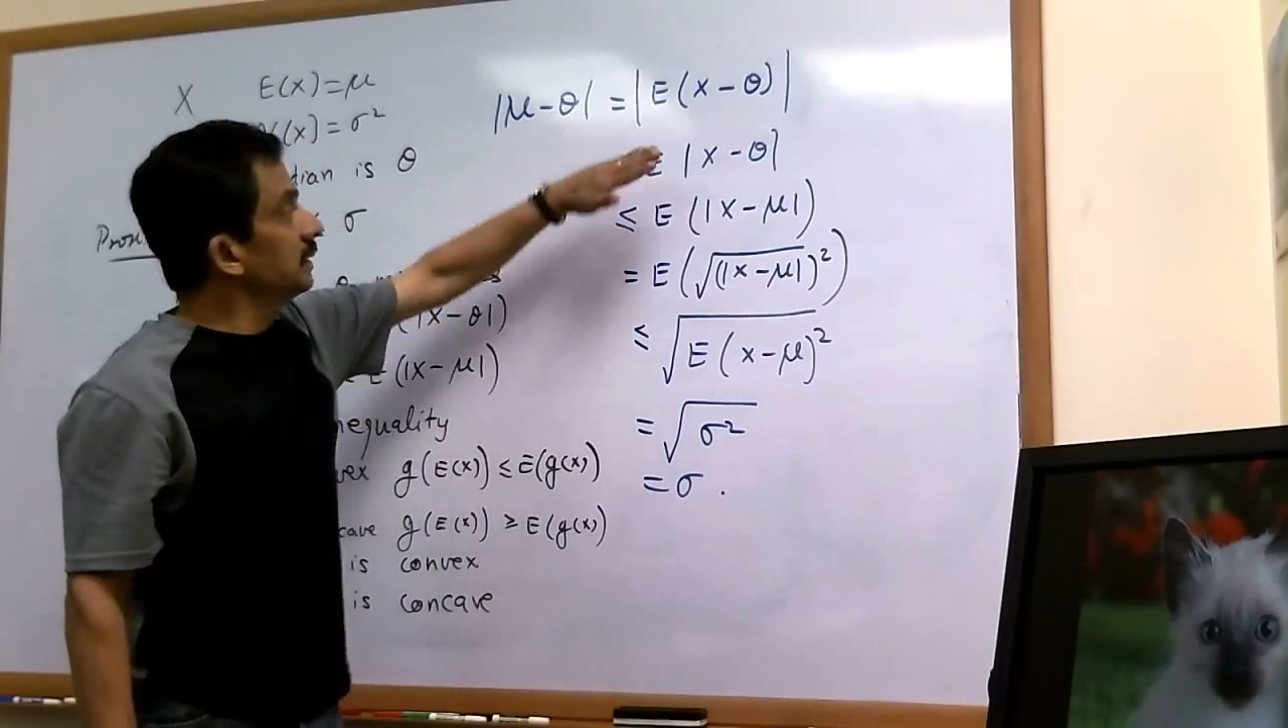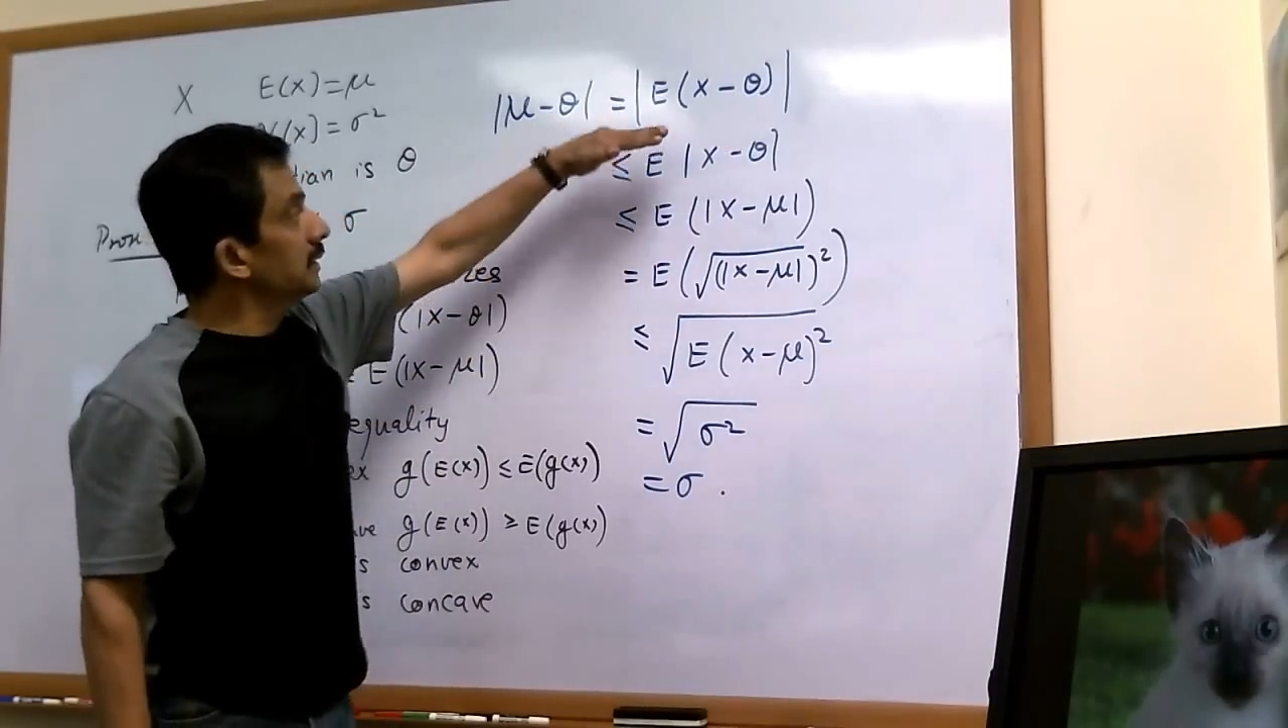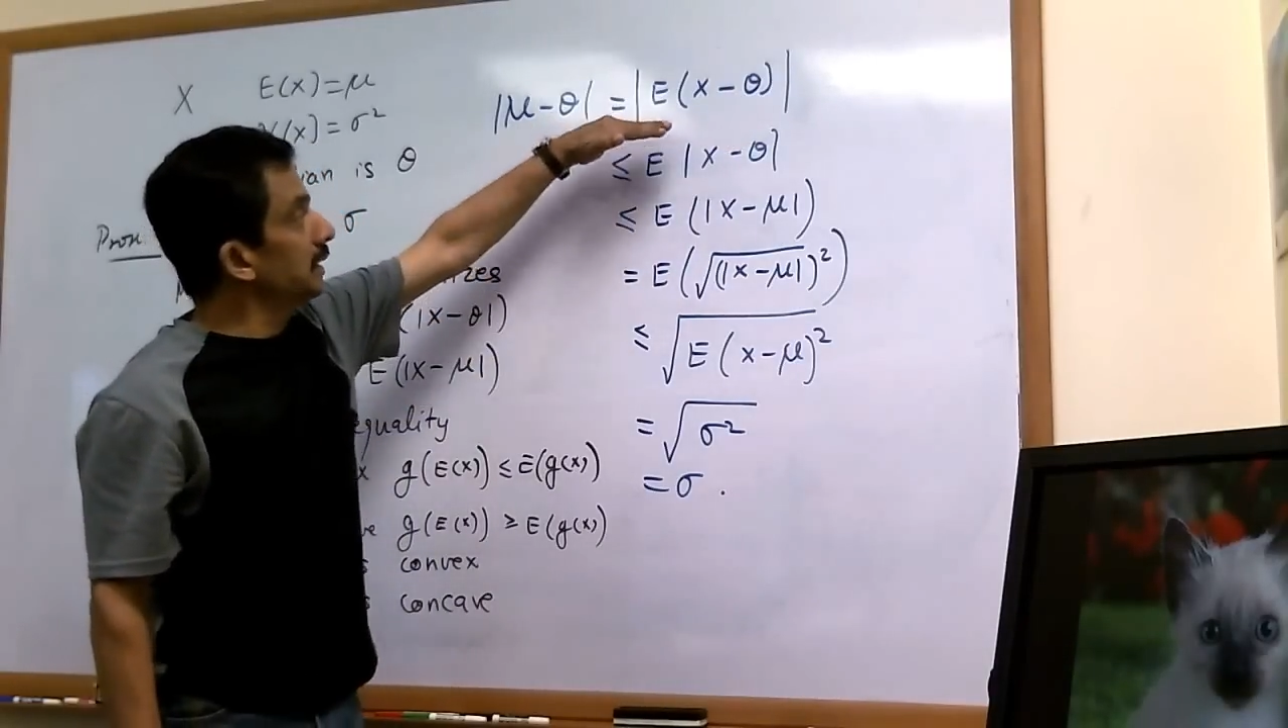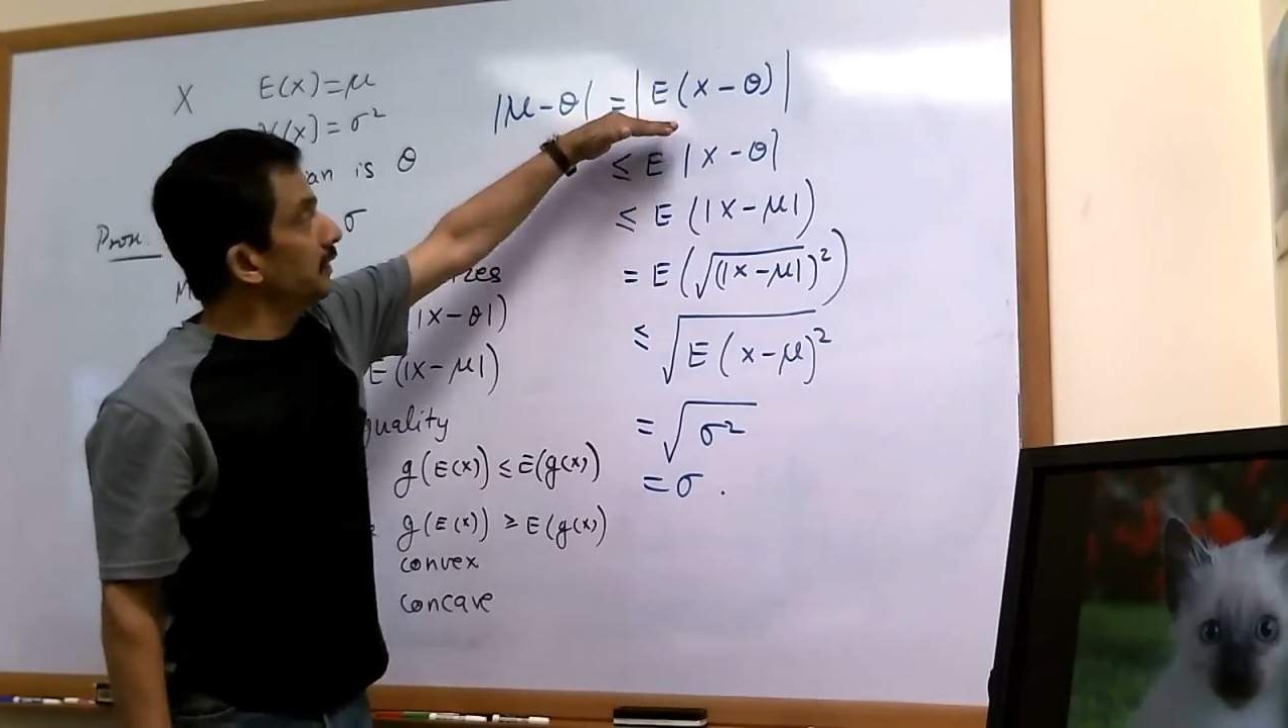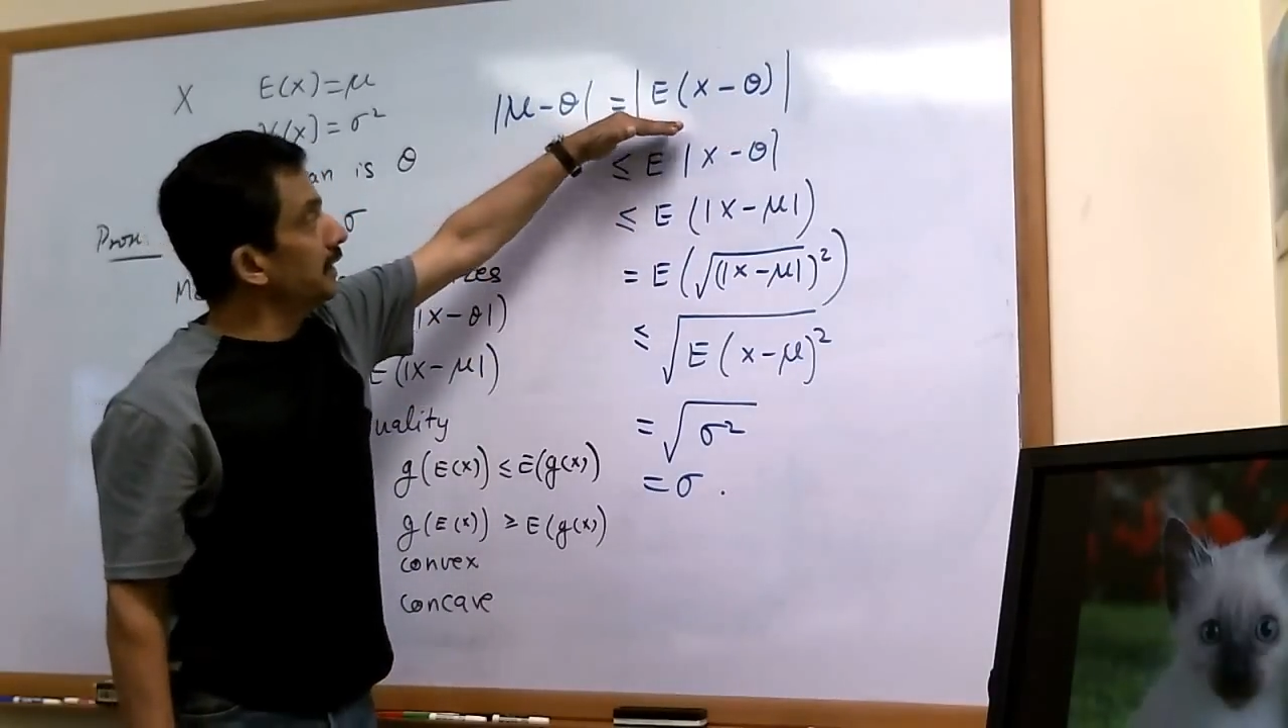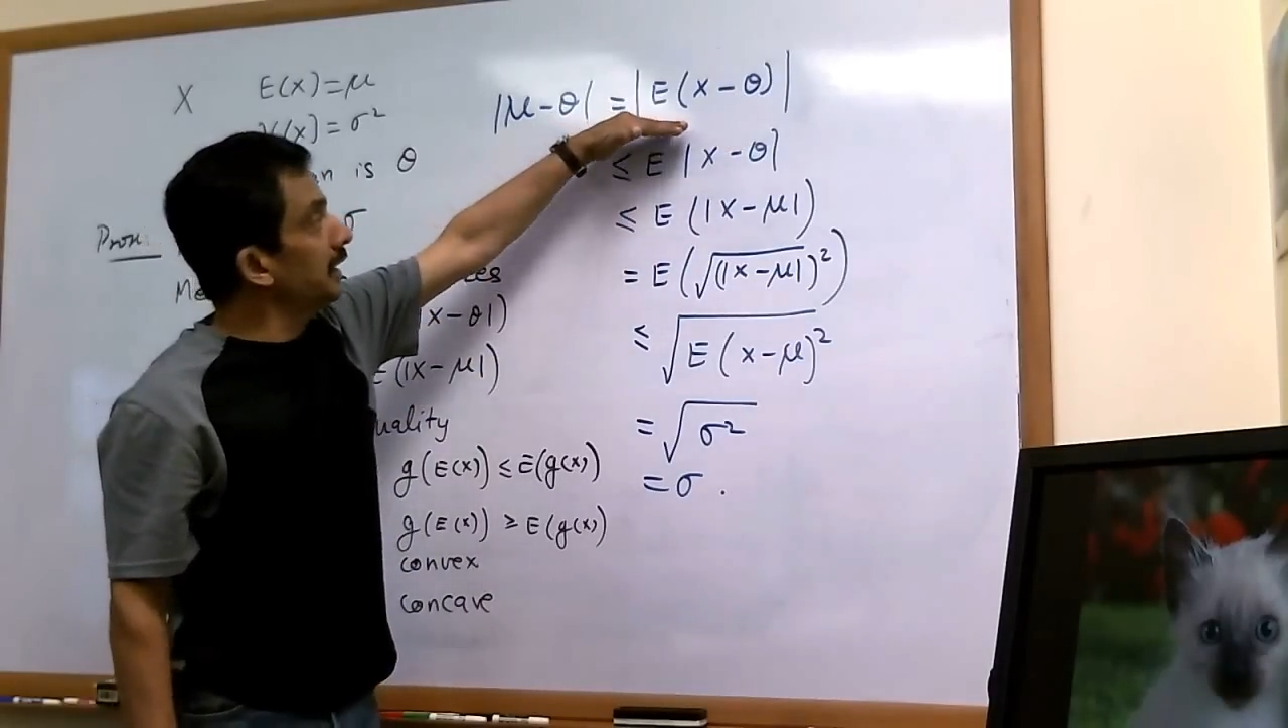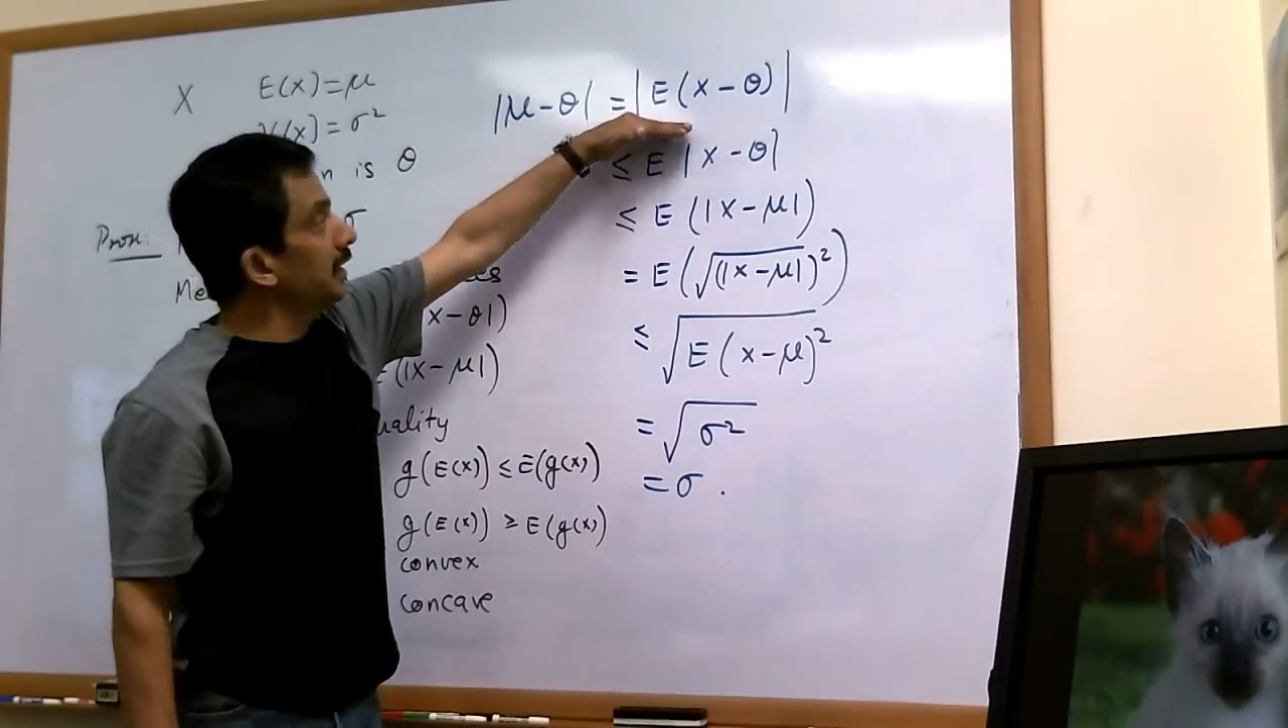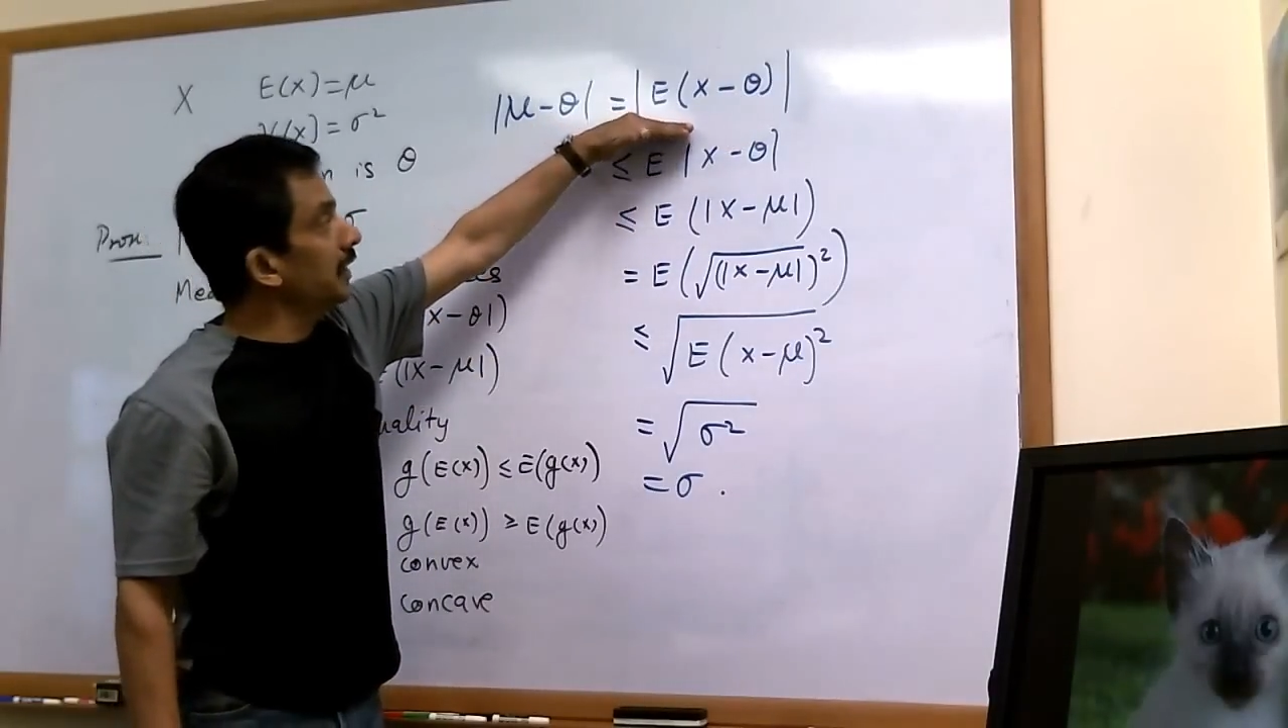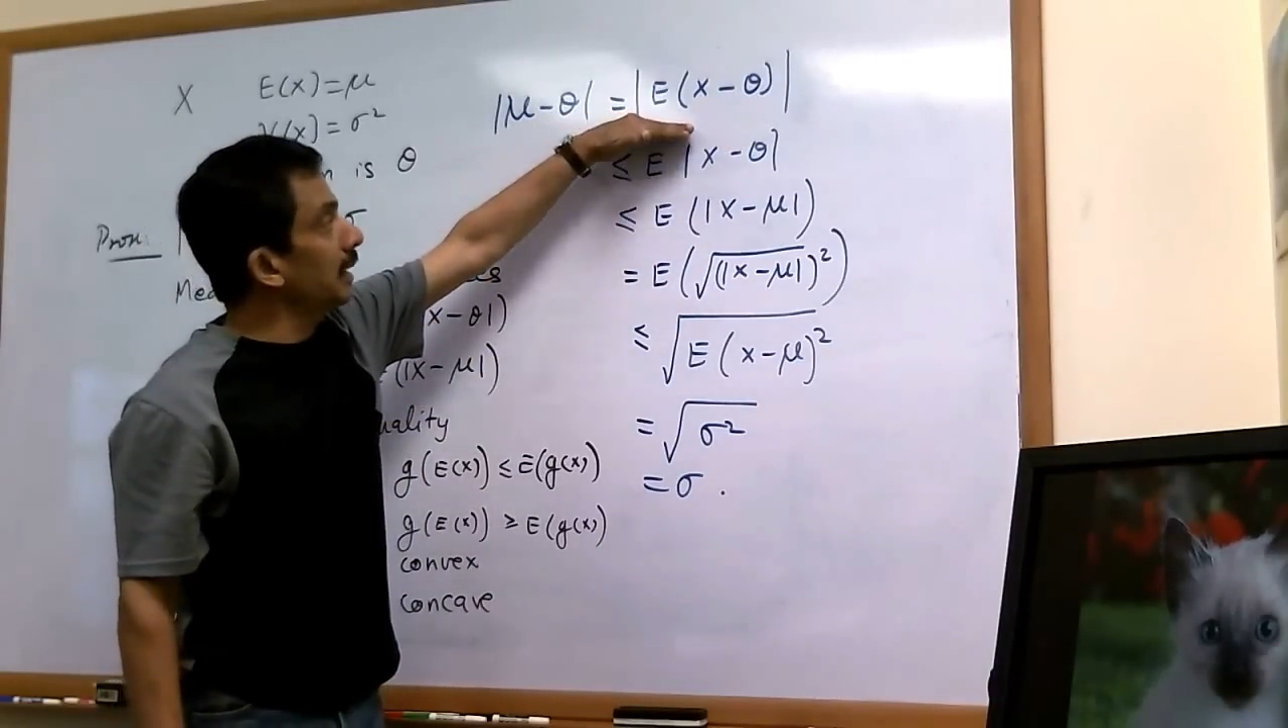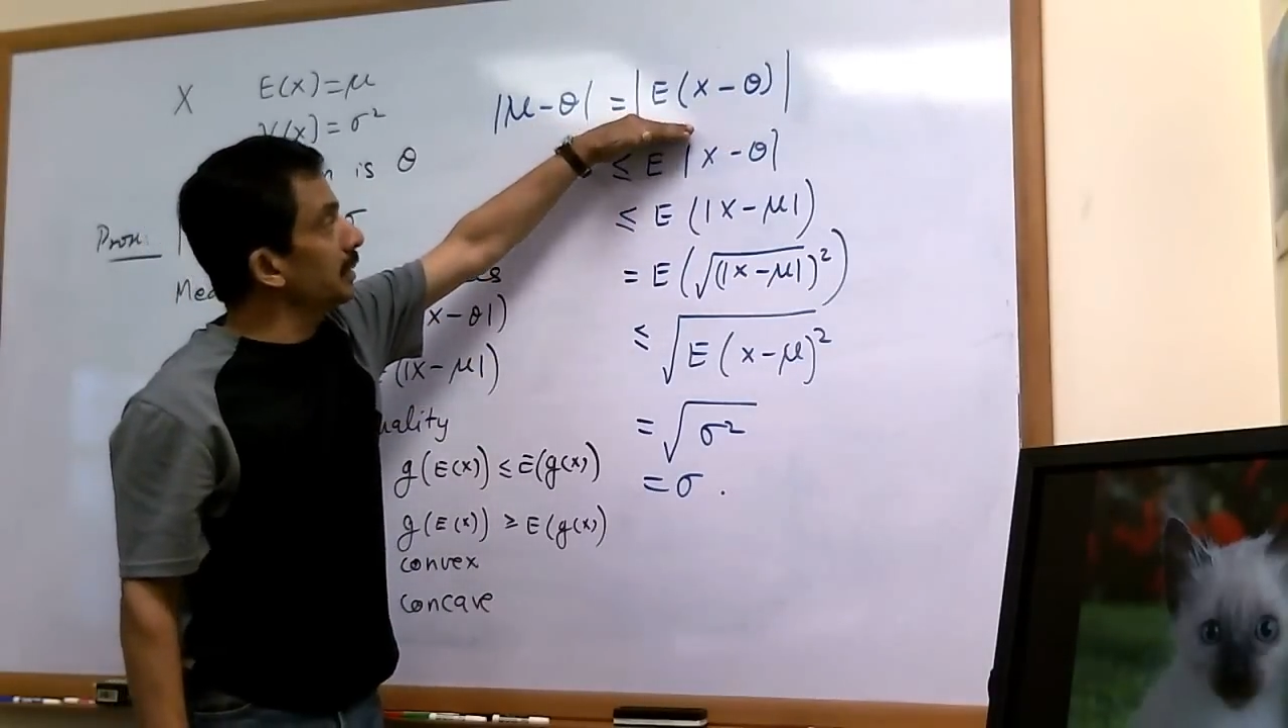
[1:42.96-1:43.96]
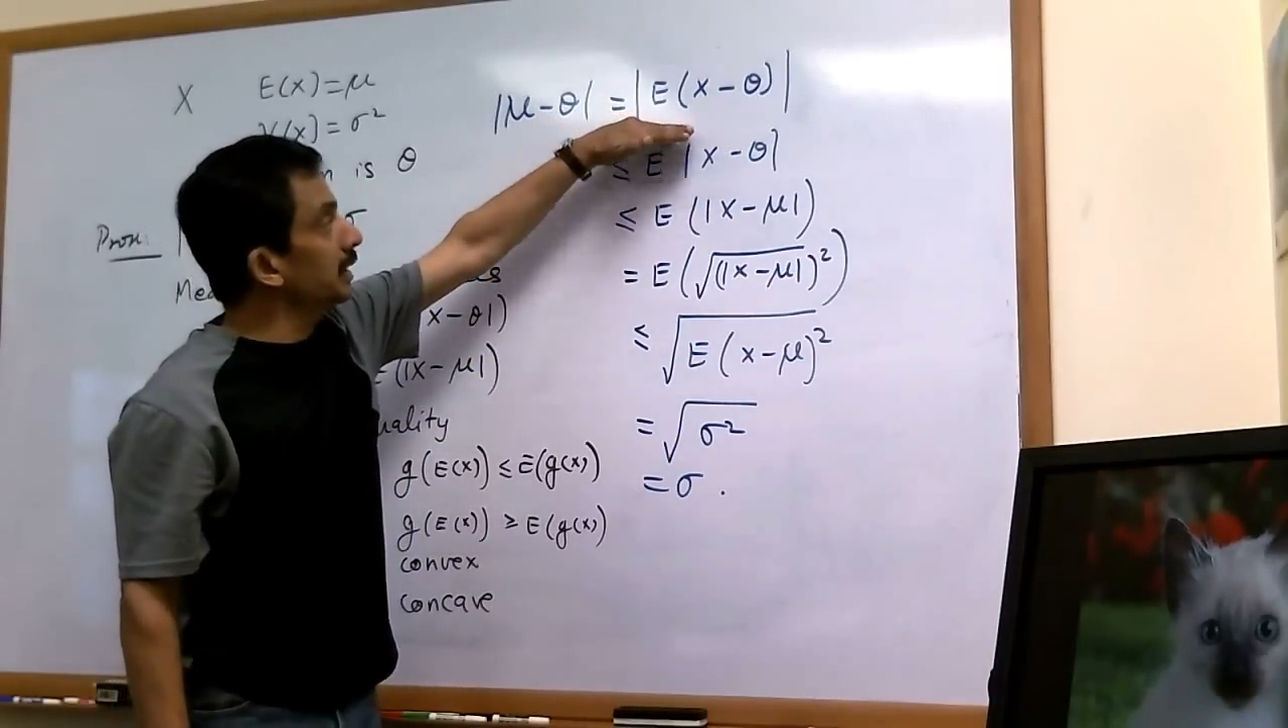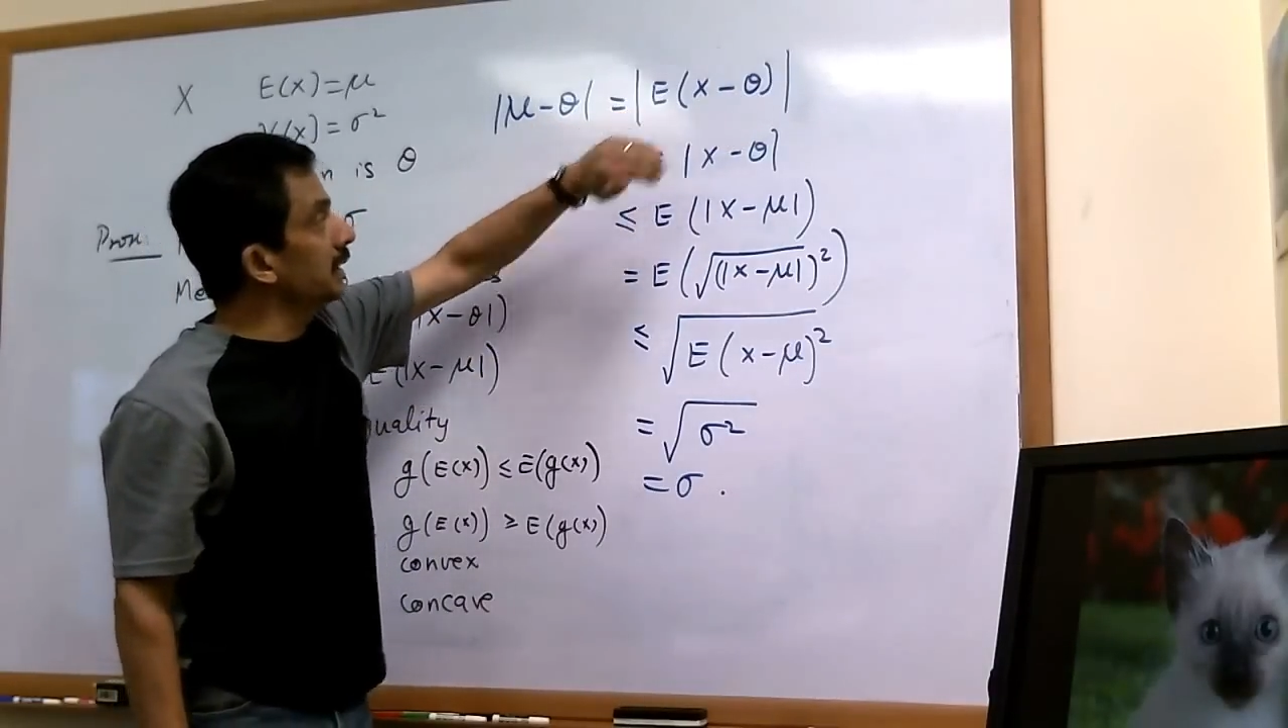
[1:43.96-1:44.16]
So nothing has happened